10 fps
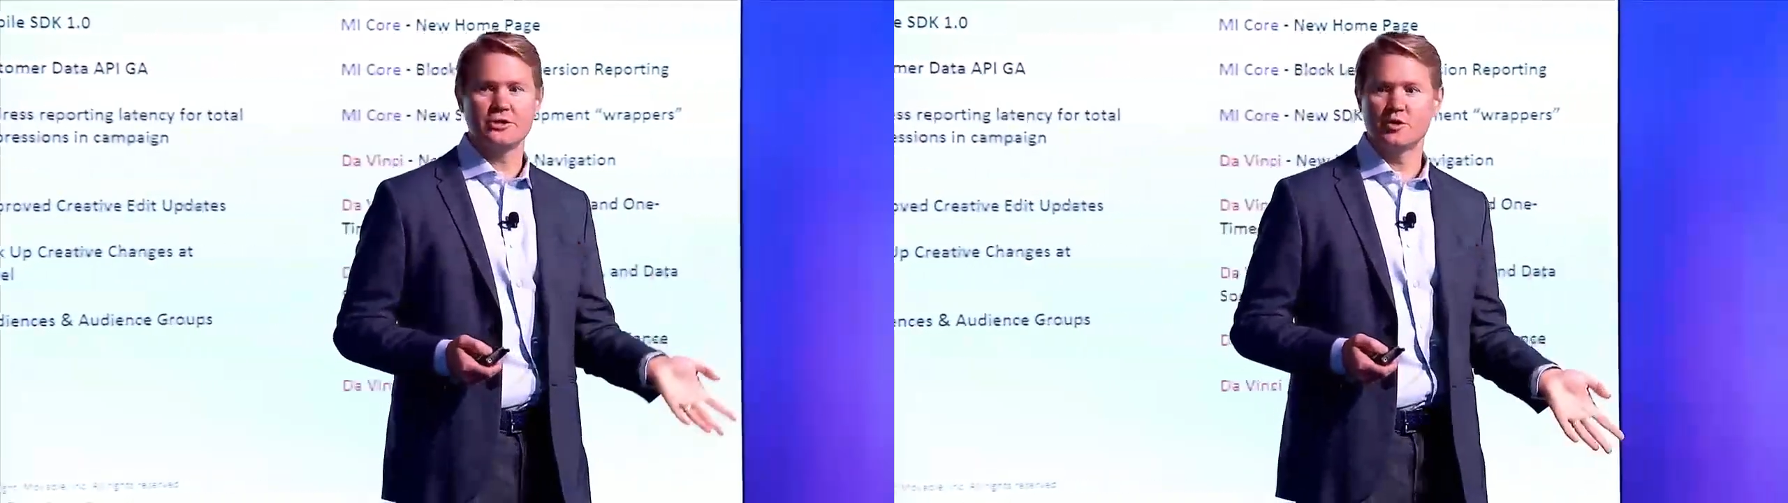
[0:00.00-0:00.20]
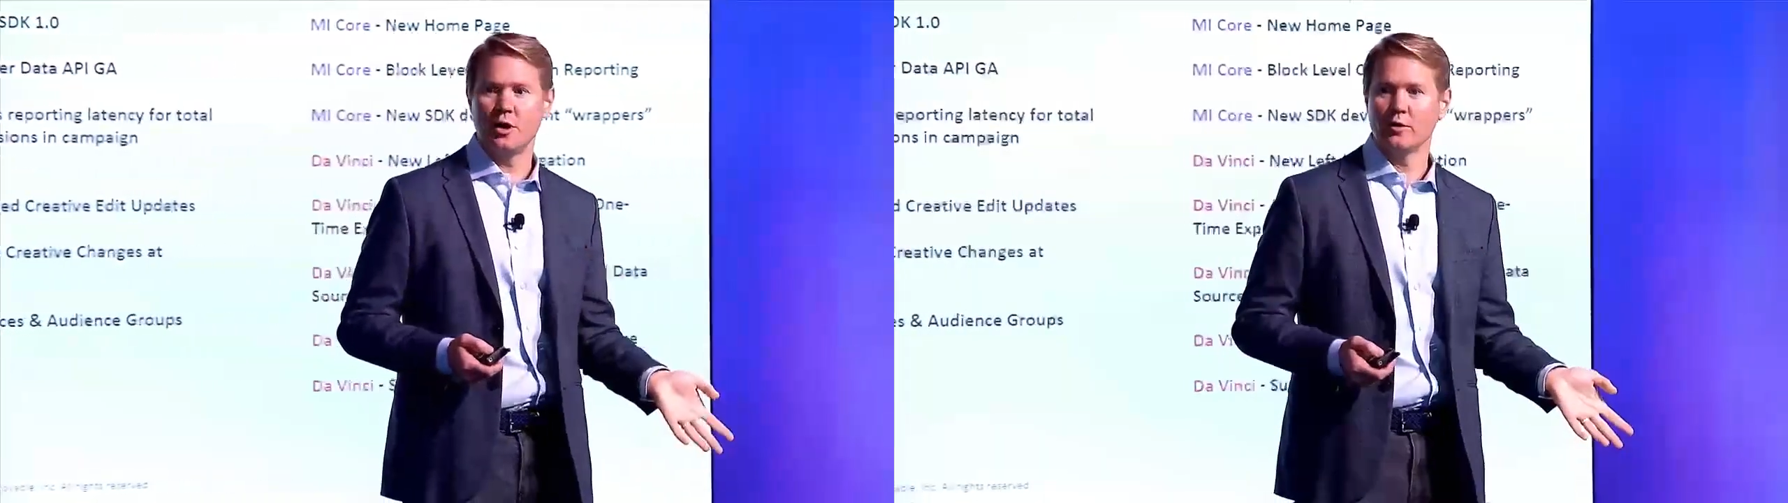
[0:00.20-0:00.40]

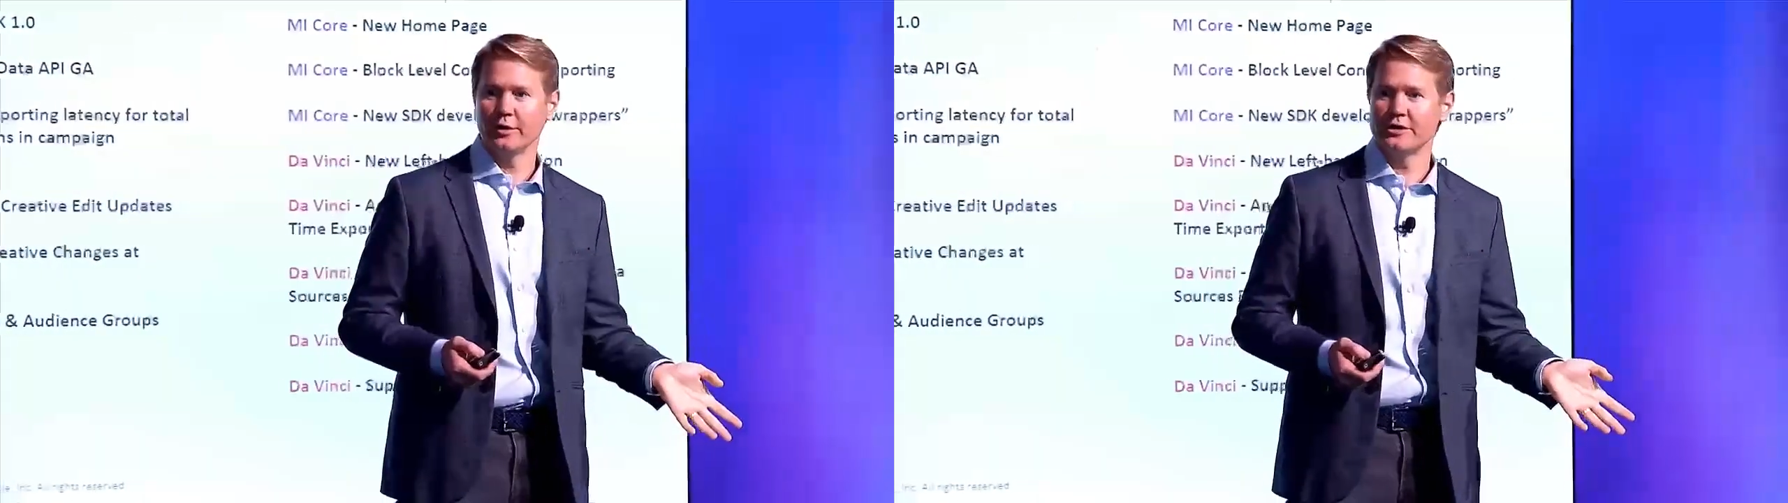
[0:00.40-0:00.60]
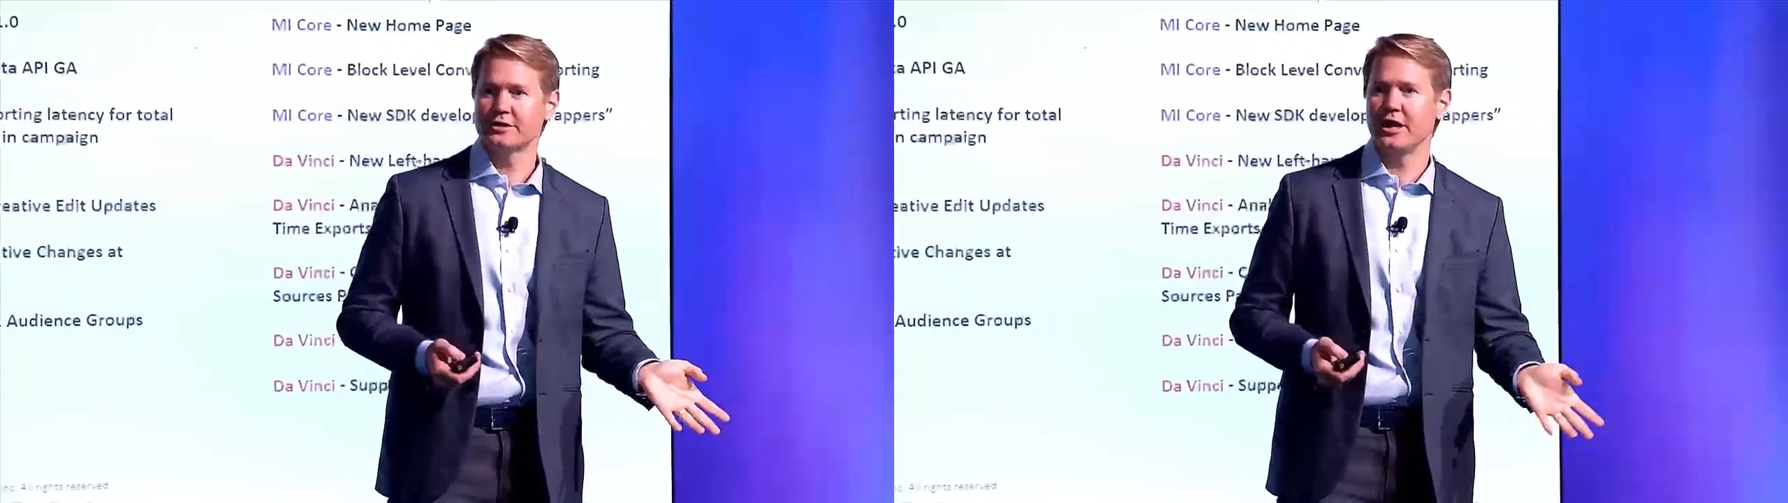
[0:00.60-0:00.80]
to our
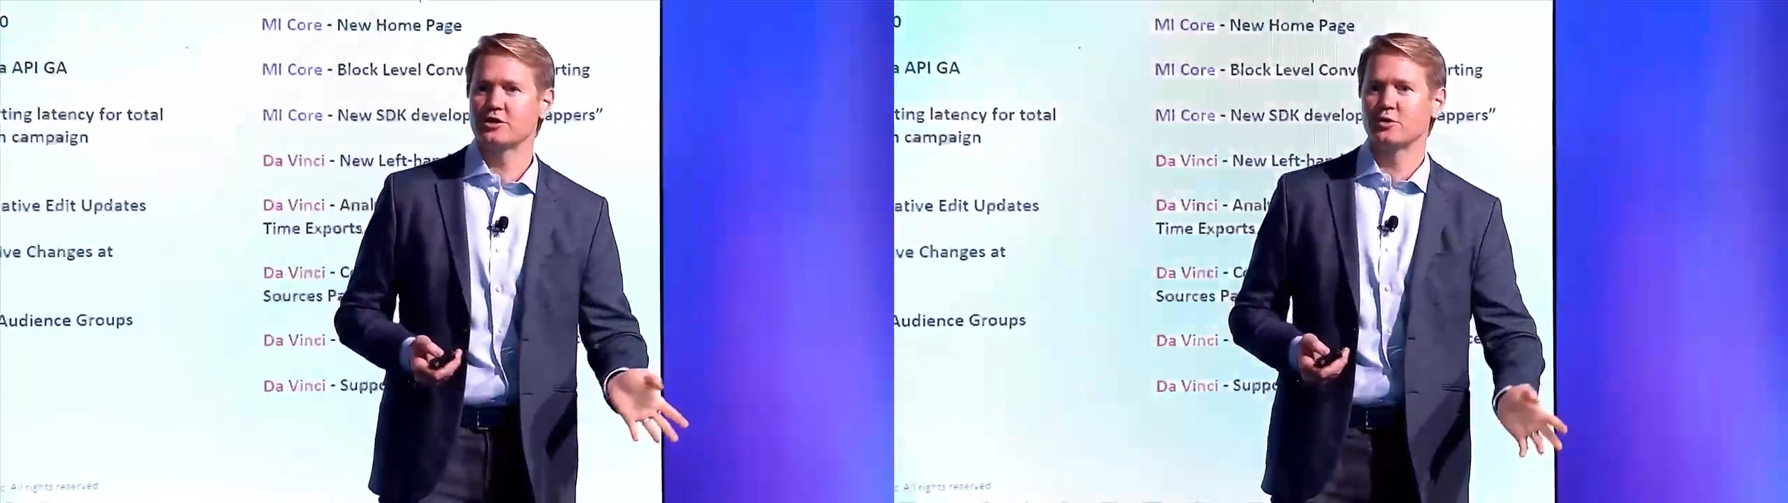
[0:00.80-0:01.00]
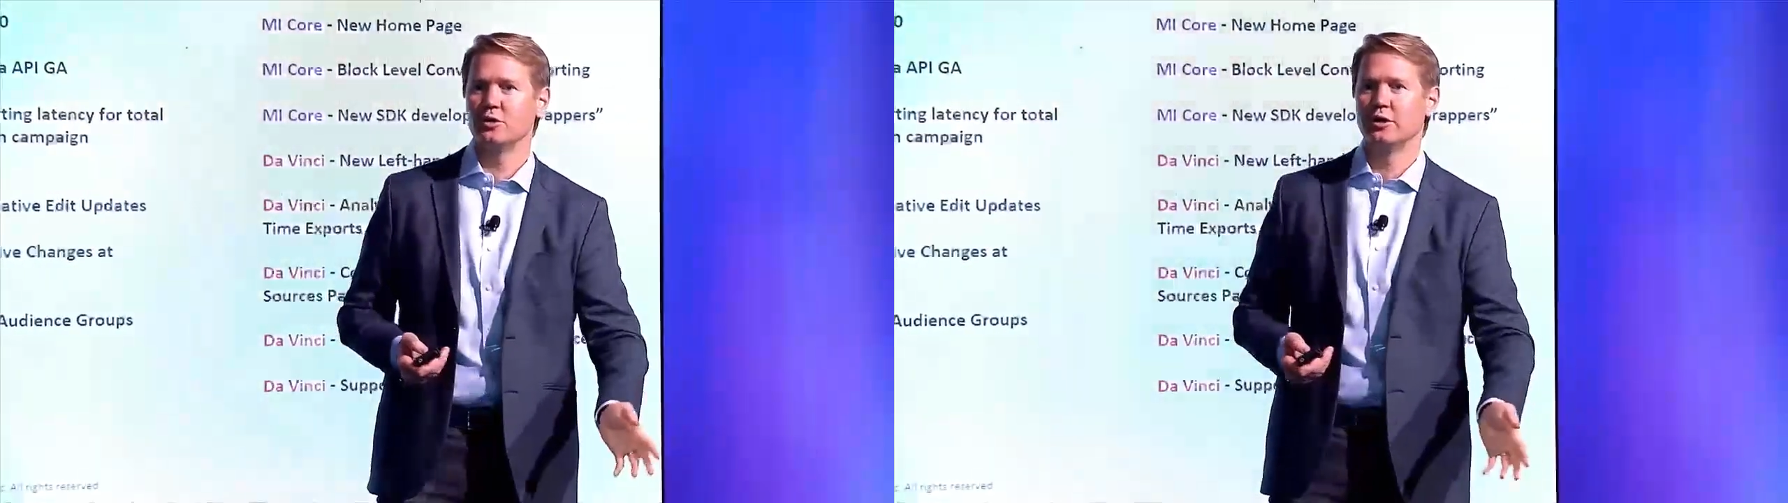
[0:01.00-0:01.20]
release schedule